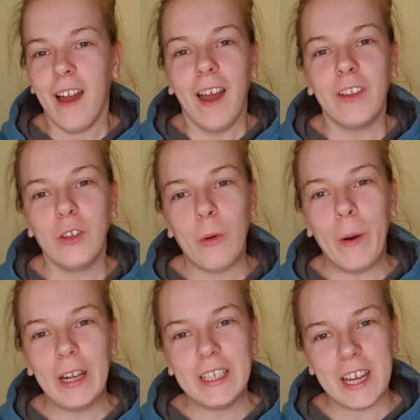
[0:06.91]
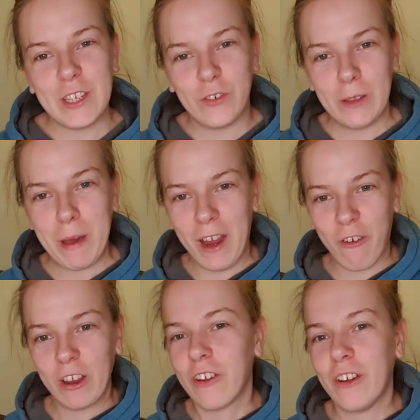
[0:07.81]
I do apologise for the
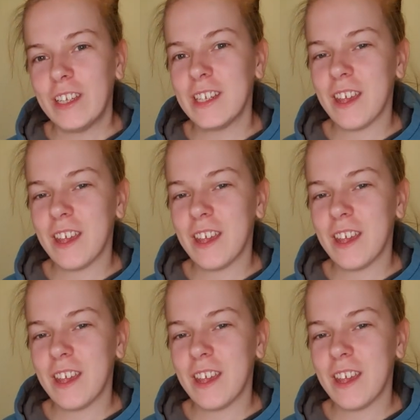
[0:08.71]
background noises.